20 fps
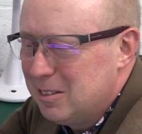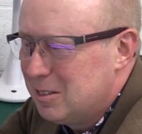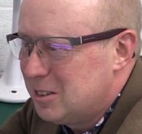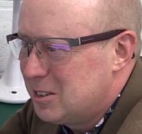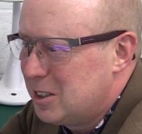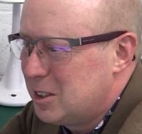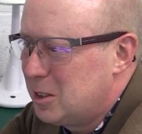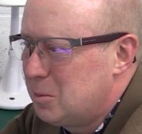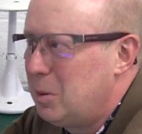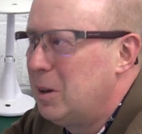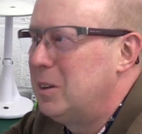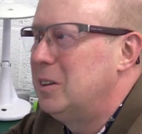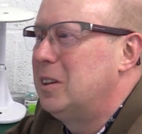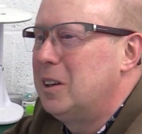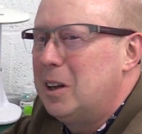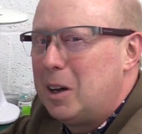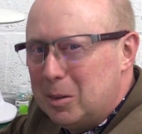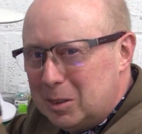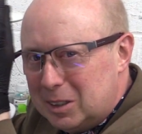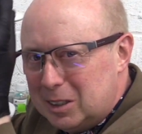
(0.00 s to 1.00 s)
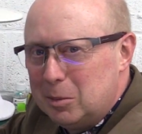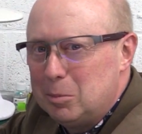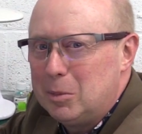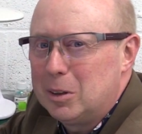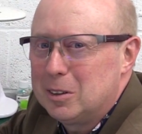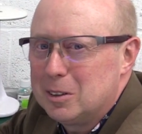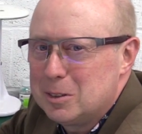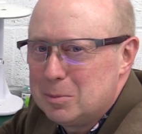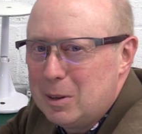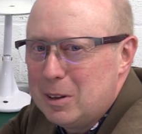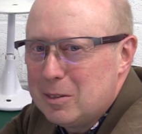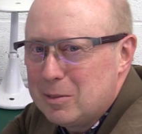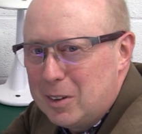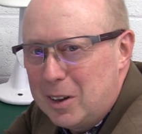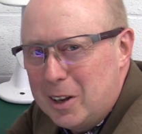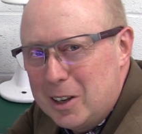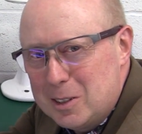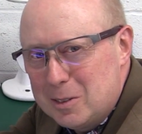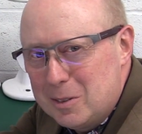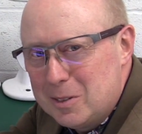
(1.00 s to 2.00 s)
suspending our little model
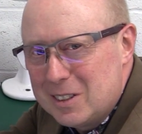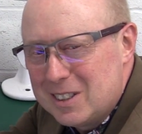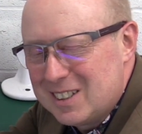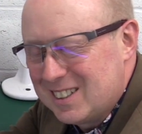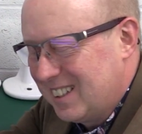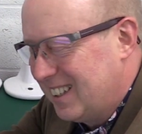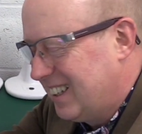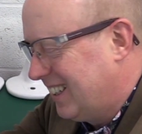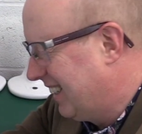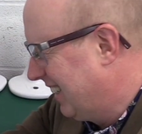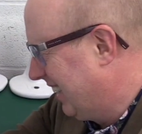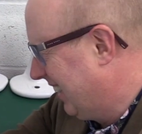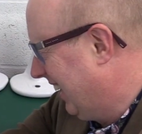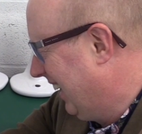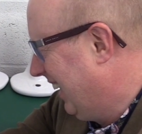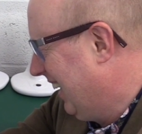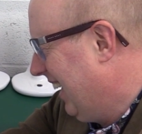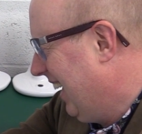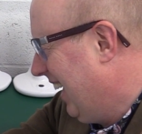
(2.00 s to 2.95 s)
Spitfires from the ceiling.